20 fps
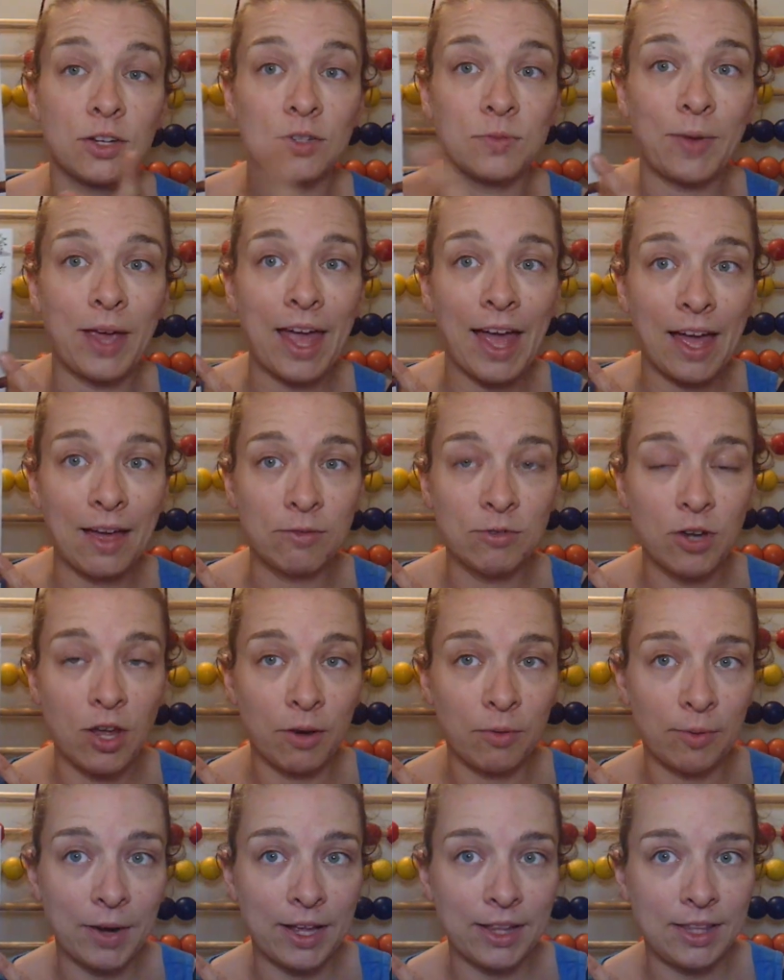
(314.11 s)
We have not
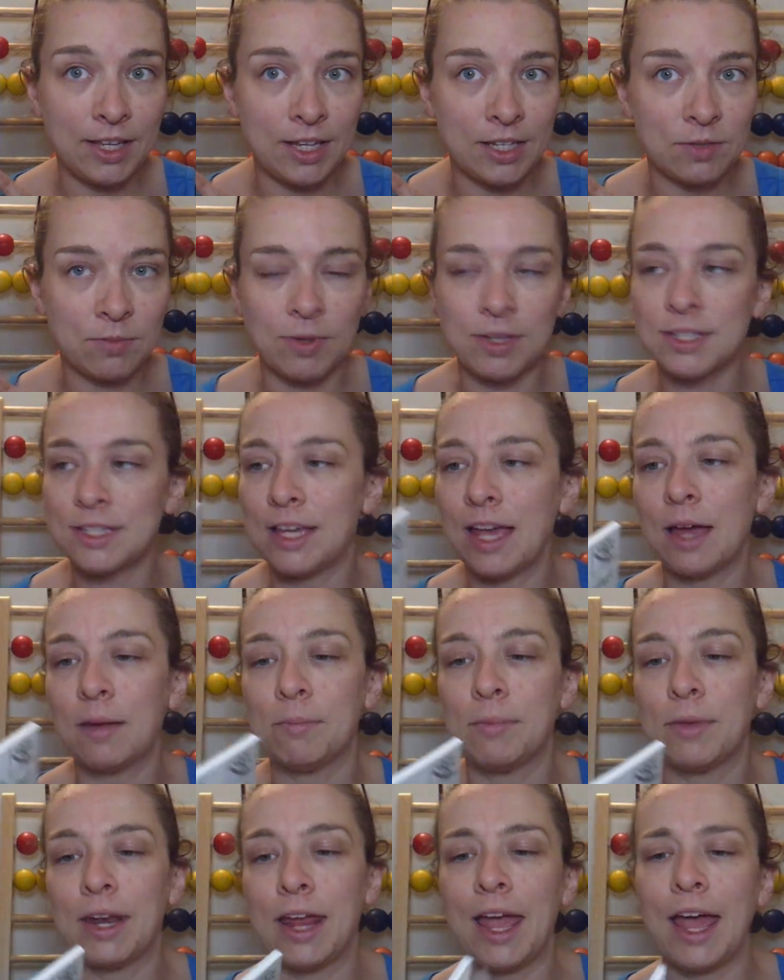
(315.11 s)
read these ones yet,
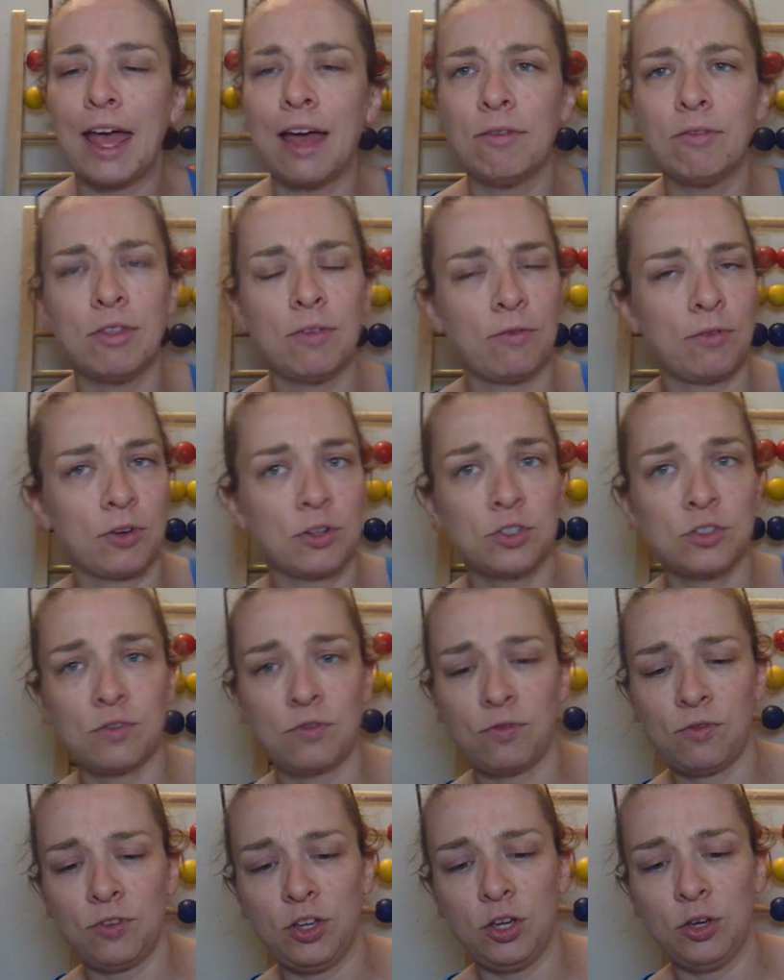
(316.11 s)
but I have the first
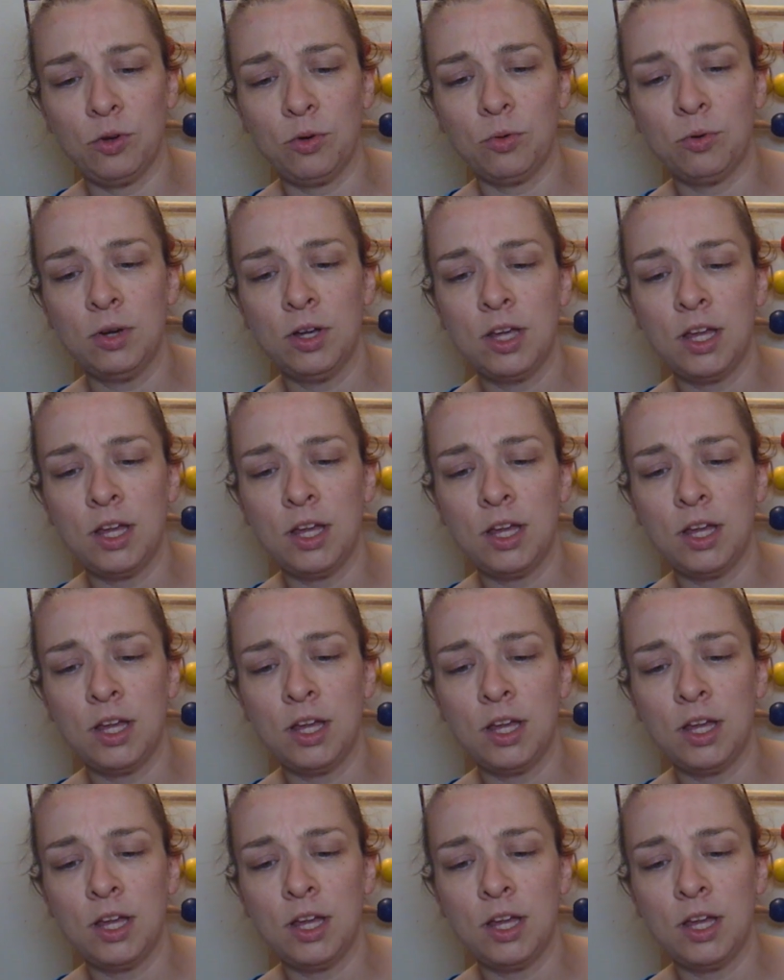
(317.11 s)
few.